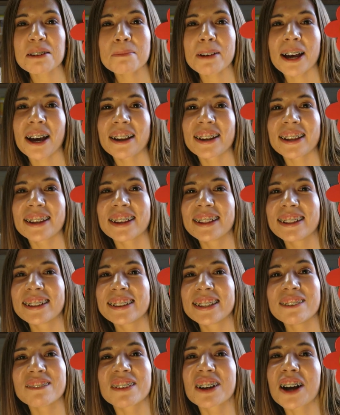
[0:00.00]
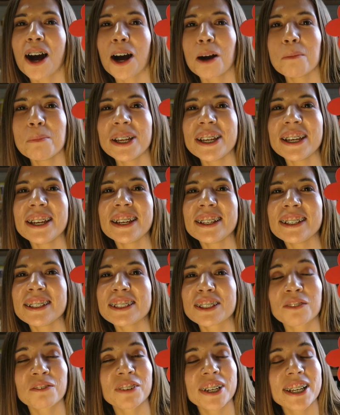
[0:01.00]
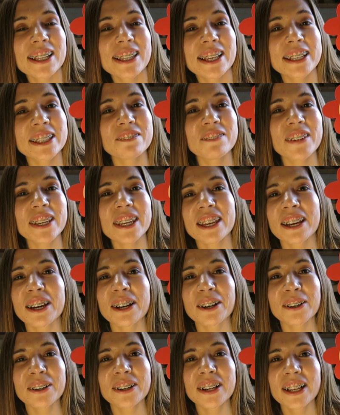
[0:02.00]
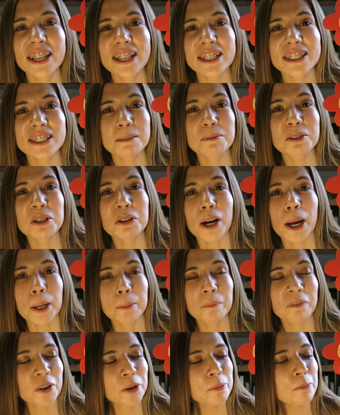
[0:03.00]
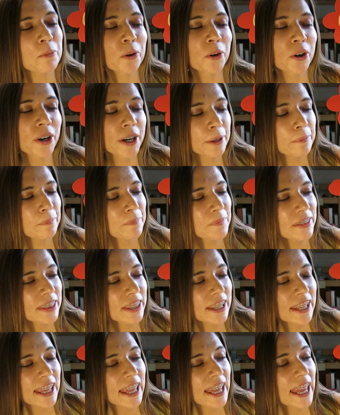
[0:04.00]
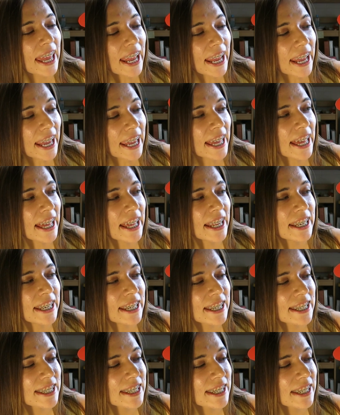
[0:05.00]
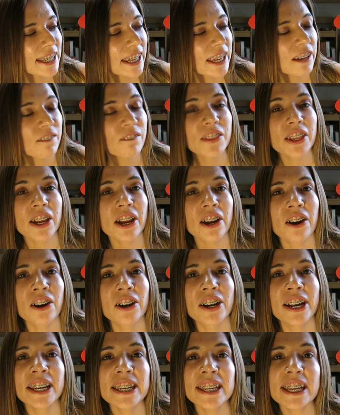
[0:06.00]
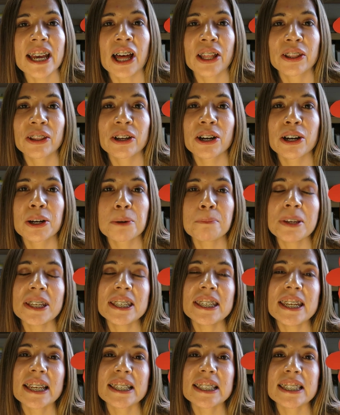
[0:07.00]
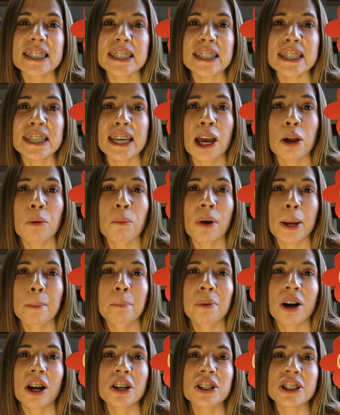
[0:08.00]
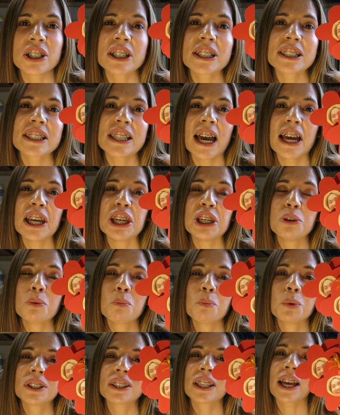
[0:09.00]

about it? Leave a comment. Don't forget to like the video. Subscribe for more. And if there are any other BTS DIY projects that you would